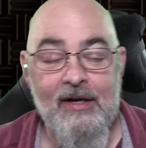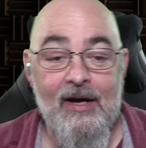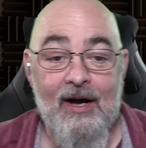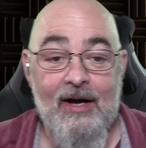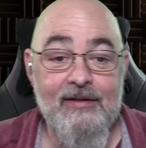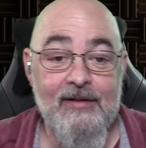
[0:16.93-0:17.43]

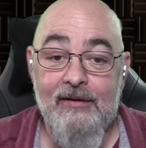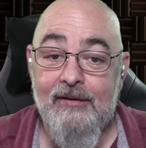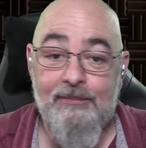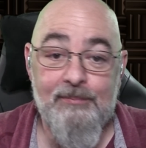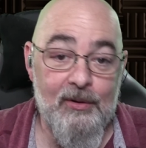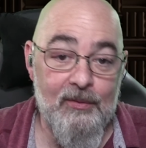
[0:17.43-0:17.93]
I
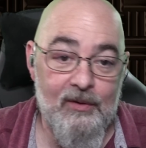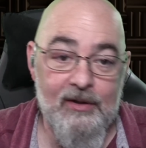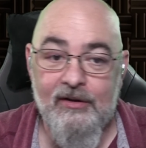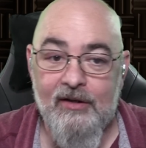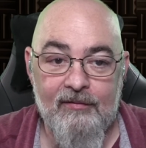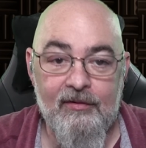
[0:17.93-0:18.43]
did Part 1
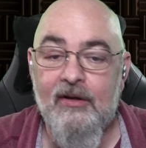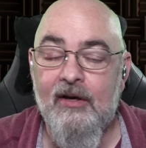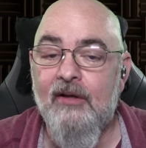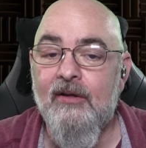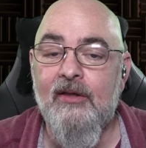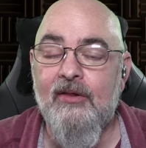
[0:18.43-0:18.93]
covering kind
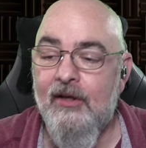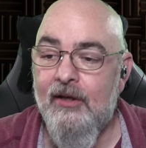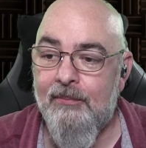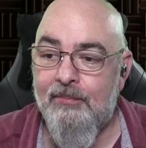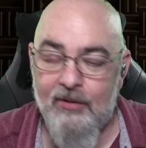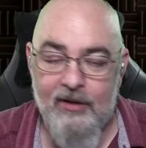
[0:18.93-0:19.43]
of like the
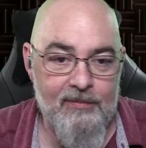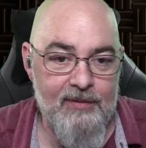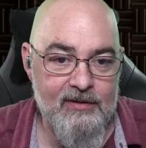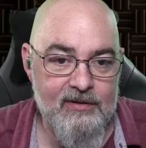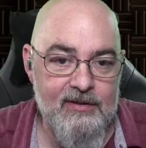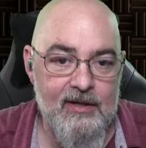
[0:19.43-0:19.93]

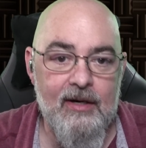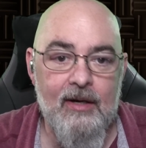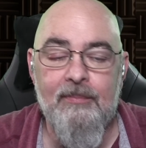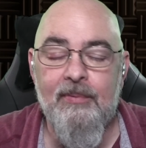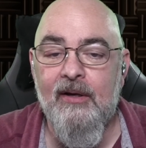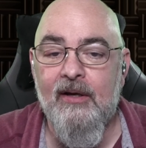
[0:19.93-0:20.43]
pre-debate
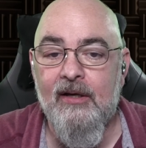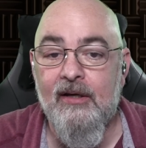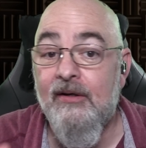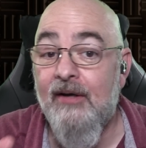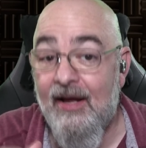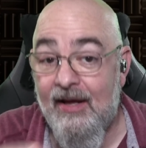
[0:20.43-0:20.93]
setup
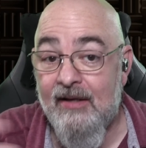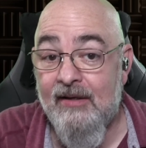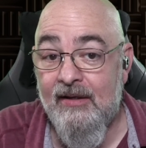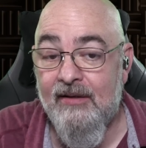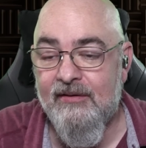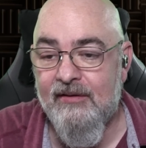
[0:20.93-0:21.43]
and an
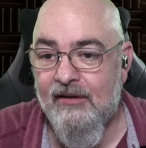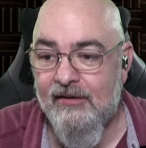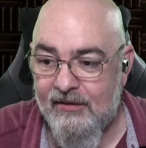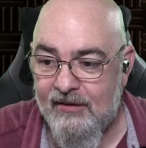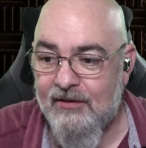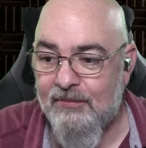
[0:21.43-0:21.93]
incident
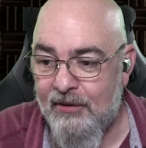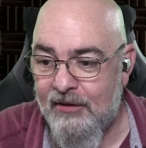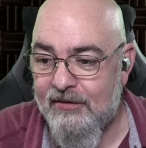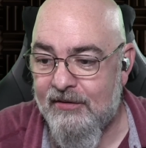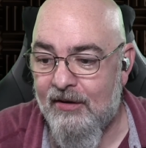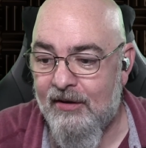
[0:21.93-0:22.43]
that takes place
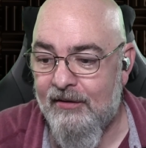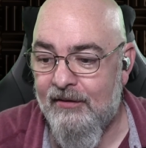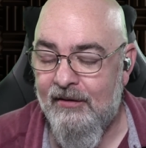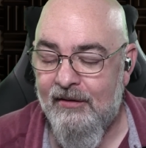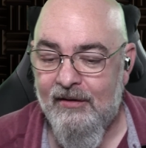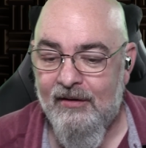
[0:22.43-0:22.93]
during
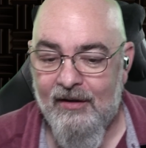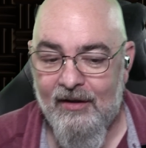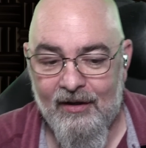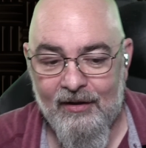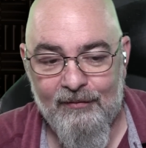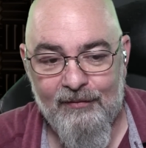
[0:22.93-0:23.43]

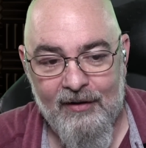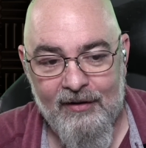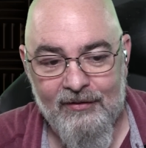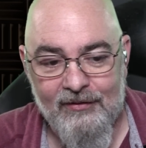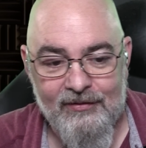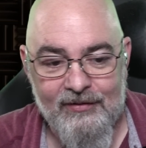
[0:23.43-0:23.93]
the
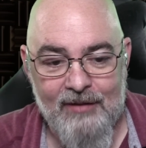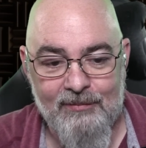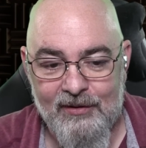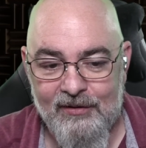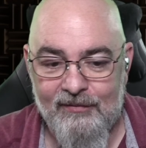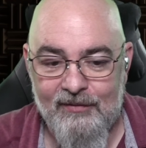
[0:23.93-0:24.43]
final
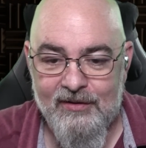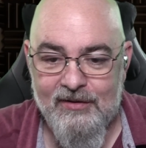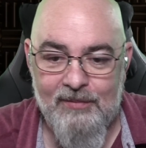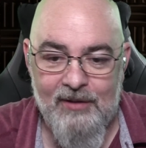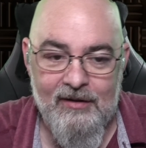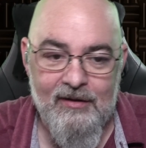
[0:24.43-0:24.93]
segment of this
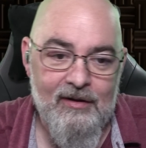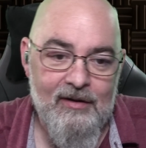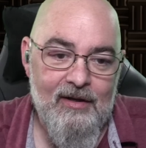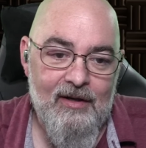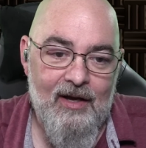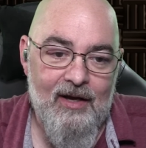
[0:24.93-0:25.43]
debate,
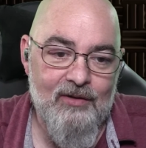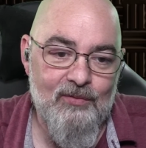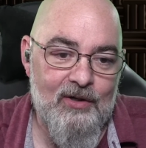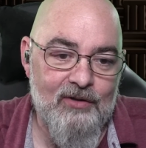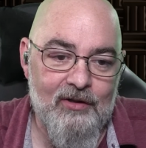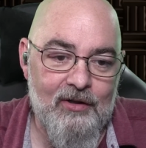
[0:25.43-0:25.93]
as
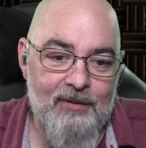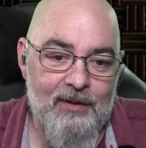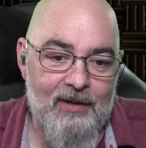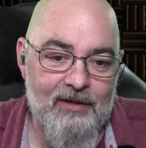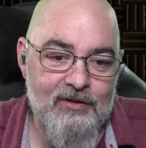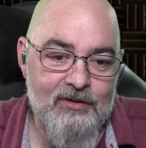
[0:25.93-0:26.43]
well as a little bit
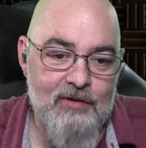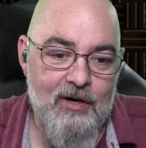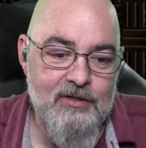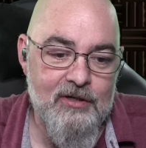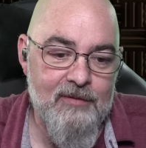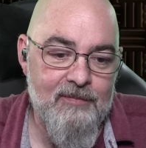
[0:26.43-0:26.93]
about the structure.